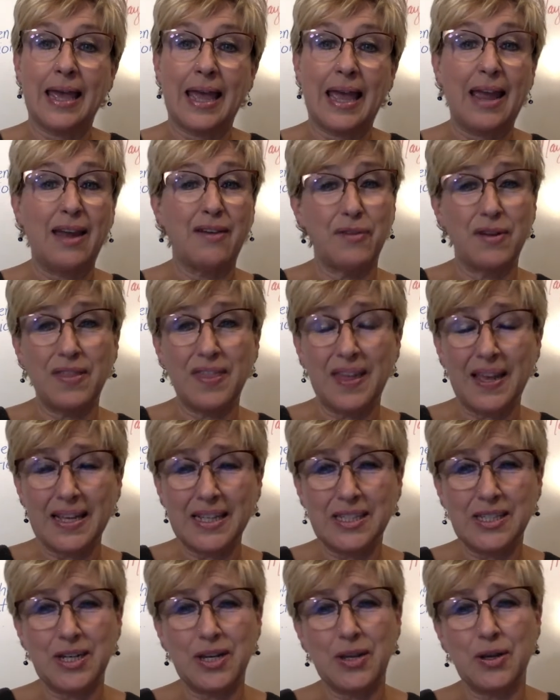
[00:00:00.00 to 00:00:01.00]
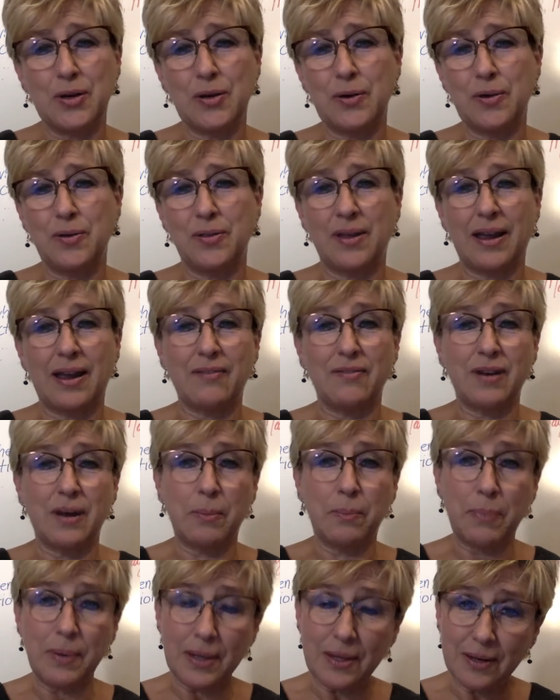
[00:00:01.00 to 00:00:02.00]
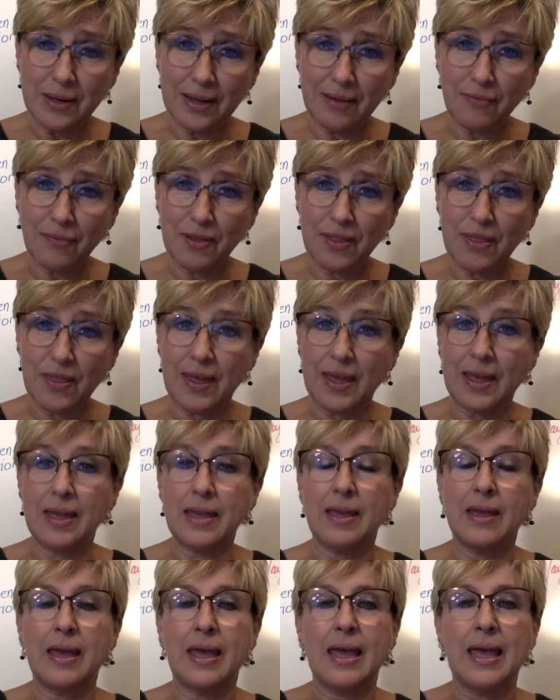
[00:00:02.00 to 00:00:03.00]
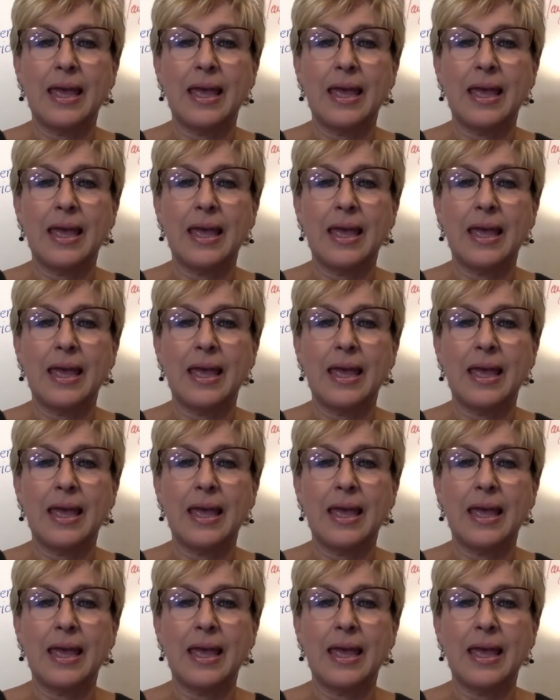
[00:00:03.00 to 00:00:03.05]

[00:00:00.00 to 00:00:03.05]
Everything's new. They're having to build everything.